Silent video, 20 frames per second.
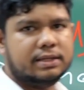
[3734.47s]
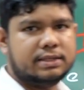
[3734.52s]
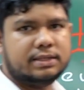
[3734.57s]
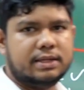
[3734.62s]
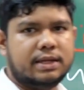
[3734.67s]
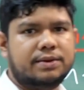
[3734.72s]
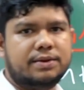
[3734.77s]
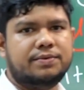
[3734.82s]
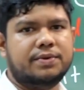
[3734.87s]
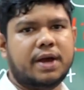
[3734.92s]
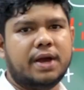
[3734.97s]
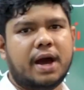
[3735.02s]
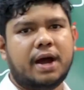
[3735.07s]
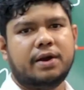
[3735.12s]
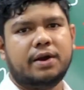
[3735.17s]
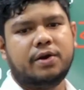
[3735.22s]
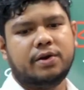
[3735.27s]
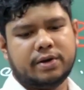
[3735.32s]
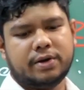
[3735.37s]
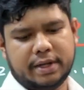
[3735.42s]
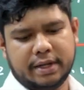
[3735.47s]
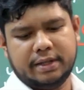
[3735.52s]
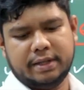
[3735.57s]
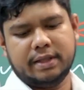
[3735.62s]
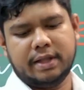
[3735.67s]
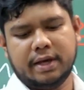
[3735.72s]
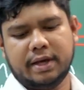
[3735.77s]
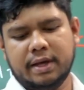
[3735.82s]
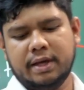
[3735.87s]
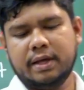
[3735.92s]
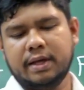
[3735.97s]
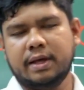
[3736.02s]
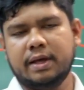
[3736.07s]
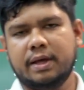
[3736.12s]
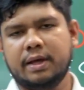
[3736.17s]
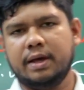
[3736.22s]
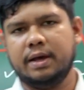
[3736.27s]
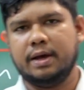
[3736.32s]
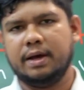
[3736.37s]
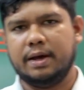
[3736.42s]
Still we are not in the
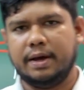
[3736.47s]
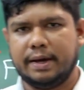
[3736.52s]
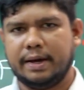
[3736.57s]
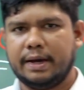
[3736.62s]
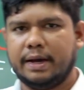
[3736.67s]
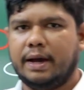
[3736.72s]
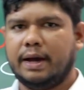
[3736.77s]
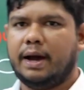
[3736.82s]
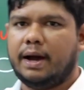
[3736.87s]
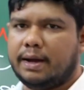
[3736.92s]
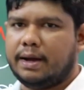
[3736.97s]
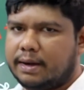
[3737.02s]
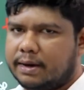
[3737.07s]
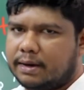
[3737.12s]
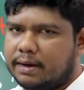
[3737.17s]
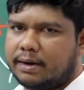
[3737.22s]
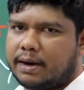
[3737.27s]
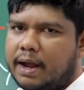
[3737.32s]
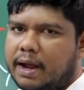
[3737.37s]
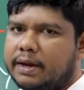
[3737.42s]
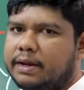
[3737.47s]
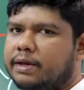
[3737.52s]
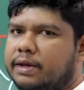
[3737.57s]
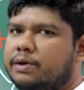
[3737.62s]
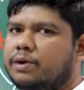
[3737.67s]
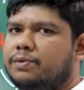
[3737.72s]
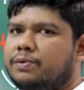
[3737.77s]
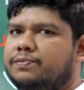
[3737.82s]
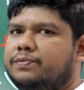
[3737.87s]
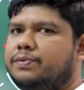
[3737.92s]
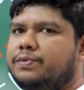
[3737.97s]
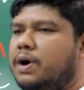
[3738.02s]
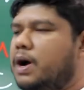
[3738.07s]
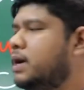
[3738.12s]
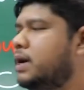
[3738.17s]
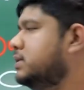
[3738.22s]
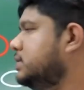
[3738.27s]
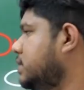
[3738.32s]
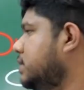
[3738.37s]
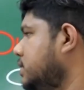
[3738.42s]
writing of
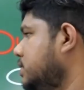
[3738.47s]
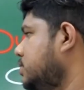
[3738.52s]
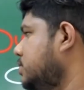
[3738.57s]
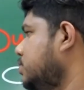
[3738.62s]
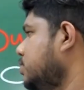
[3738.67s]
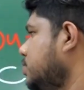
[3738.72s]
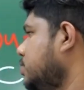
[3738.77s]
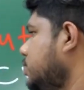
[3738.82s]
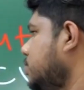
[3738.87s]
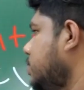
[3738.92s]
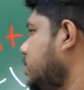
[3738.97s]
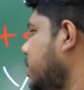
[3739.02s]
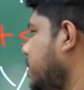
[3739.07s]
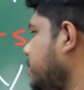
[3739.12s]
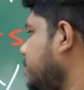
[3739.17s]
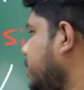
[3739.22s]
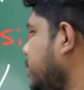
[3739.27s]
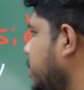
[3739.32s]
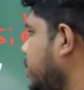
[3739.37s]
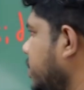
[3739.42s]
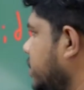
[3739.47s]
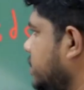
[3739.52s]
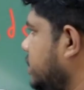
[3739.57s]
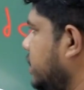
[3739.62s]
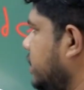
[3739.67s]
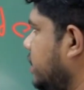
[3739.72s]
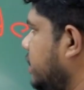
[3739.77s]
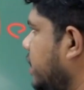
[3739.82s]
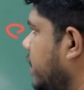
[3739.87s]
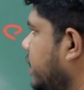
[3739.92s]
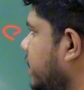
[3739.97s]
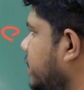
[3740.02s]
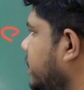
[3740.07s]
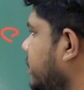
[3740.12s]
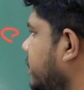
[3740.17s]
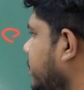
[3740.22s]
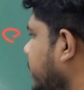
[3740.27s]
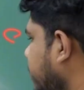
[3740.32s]
answers to computation, right?